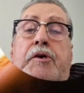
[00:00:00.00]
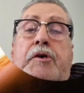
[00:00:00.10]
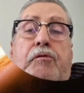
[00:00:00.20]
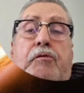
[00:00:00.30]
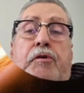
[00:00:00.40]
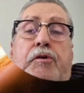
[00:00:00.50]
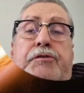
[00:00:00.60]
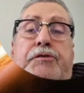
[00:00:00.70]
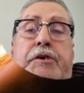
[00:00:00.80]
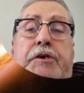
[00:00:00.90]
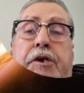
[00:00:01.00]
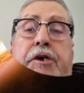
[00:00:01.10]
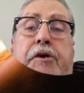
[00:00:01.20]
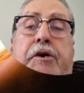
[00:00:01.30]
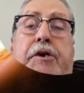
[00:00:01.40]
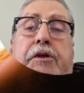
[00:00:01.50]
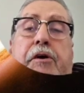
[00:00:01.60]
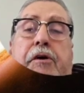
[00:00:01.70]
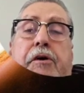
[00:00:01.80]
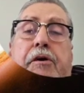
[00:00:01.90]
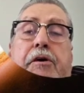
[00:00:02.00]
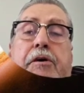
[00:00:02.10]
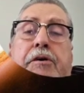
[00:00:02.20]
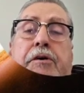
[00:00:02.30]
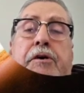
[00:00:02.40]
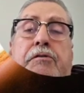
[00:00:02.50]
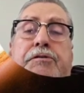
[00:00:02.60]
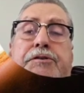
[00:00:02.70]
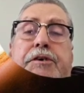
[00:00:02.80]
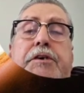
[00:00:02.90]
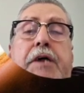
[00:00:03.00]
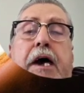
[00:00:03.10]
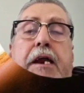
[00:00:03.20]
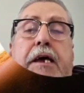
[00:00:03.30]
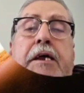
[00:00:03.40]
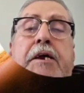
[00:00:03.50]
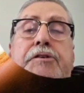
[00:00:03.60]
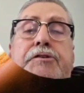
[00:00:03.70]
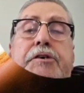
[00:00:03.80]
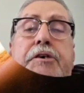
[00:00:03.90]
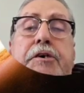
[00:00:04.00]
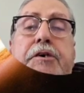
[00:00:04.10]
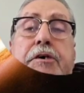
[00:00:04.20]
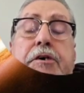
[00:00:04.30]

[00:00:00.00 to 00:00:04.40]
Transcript: We don't see it here either. You don't see that energy,